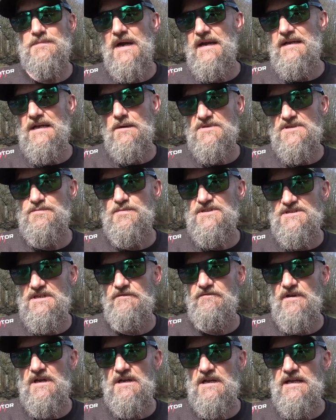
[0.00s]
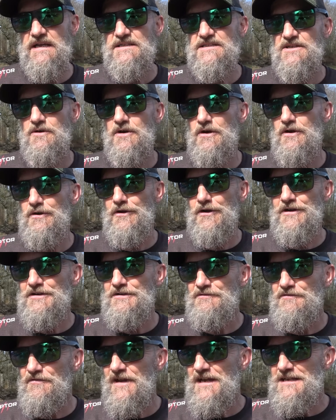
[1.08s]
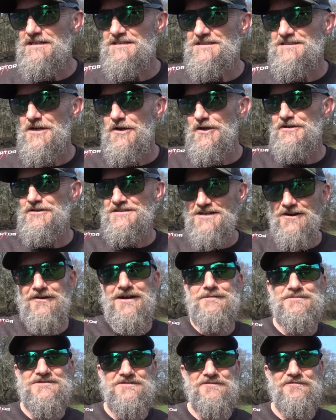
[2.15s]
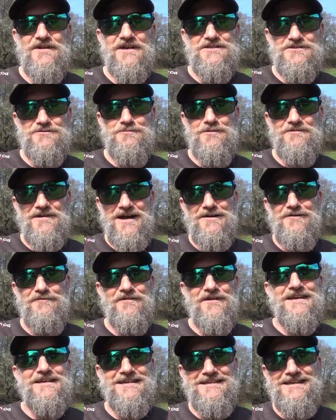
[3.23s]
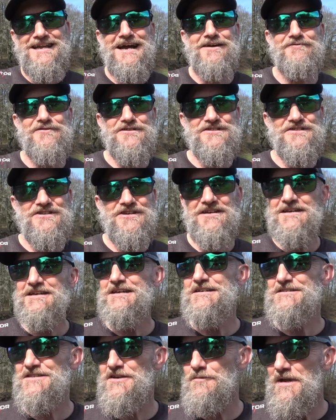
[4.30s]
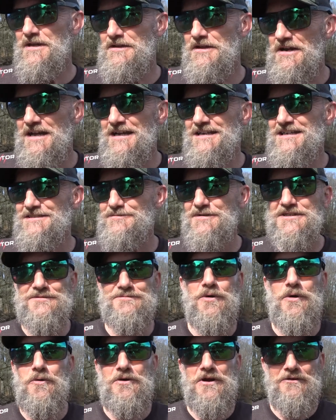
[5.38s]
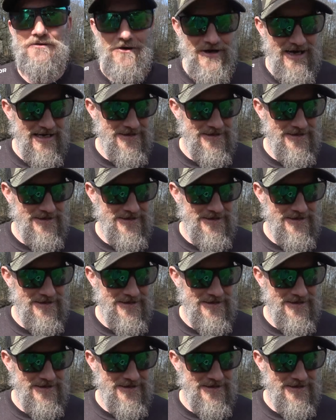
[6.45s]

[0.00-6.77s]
made up specifically so I could feed certain types of fish without feeding the others. So when the leanies were smaller, I